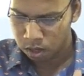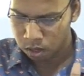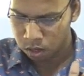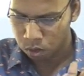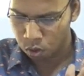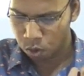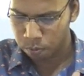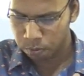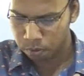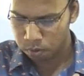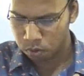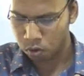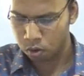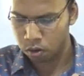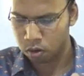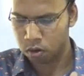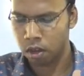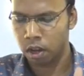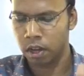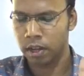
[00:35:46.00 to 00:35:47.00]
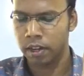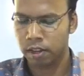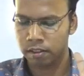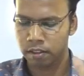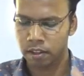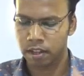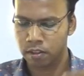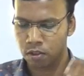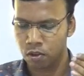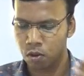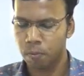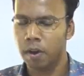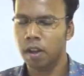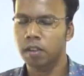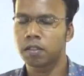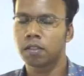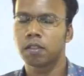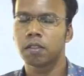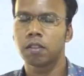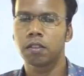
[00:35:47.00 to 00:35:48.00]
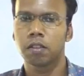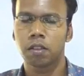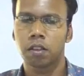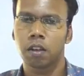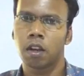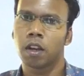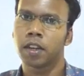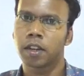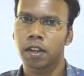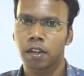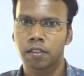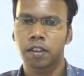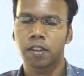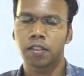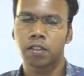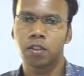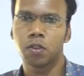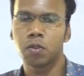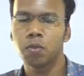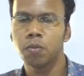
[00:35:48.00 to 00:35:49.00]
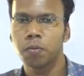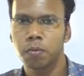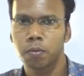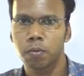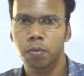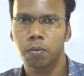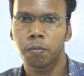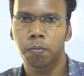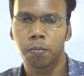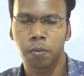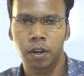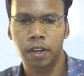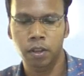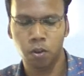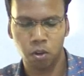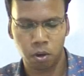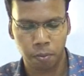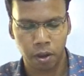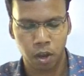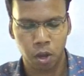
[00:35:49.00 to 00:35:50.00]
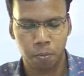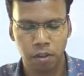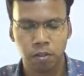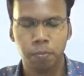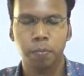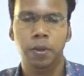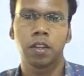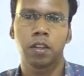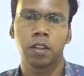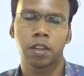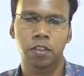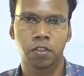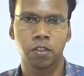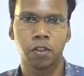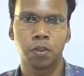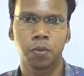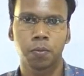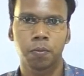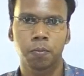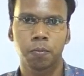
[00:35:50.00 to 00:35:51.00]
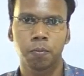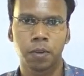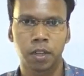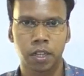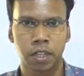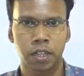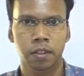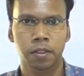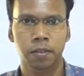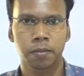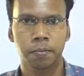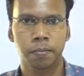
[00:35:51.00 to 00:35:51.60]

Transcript: crop or agriculture residue burning or biomass residue burning.